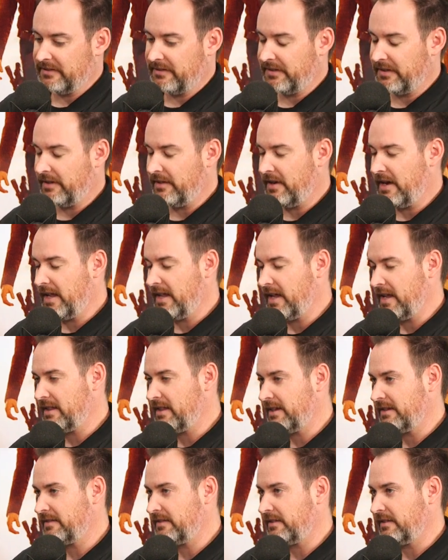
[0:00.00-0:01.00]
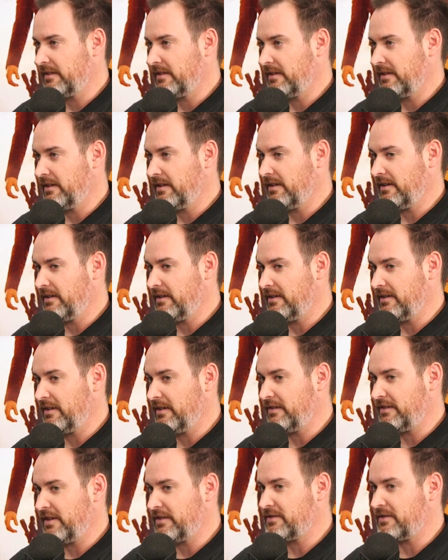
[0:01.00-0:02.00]
So I think
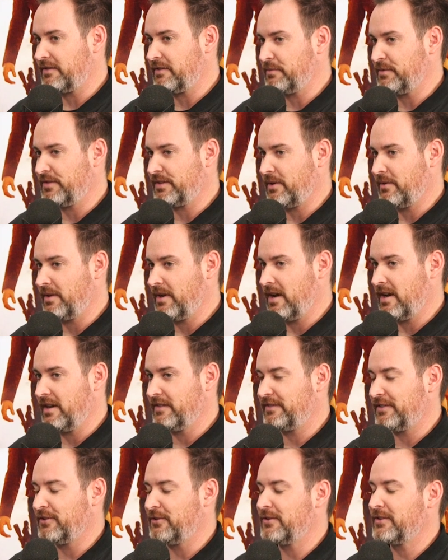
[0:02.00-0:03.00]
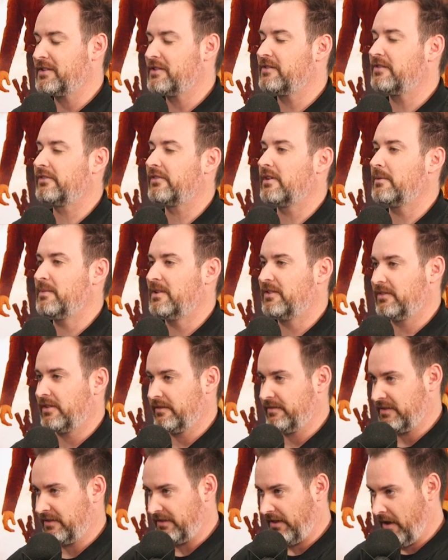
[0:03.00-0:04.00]
it's interesting what's going on. I still look at the streaming
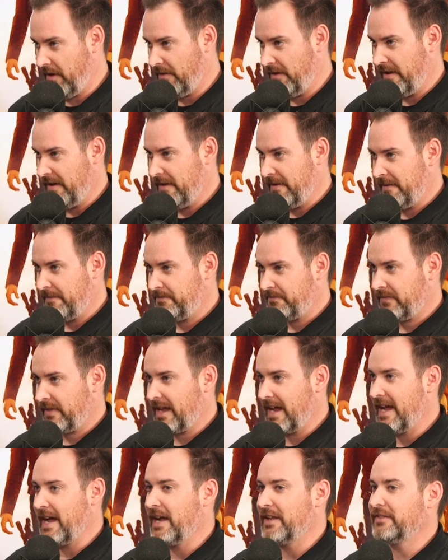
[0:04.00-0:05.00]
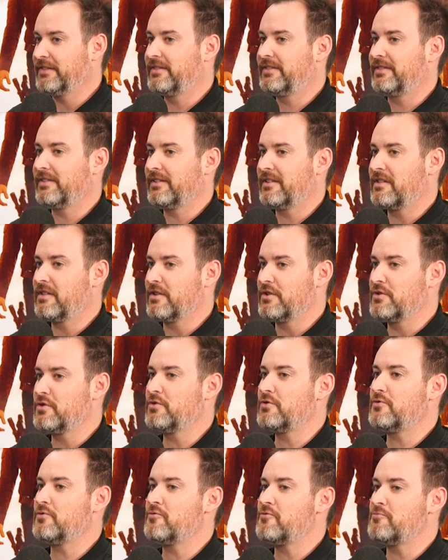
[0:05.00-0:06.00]
service though, yeah, as the
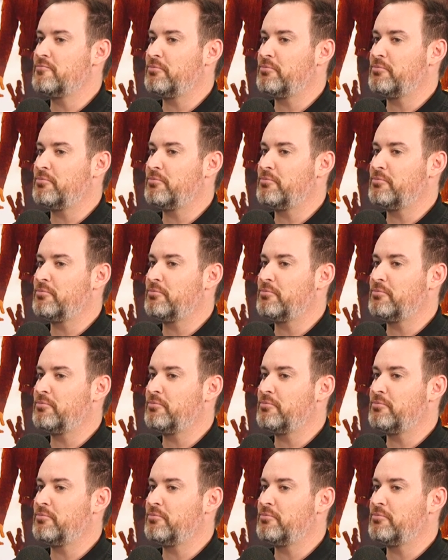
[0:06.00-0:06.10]
new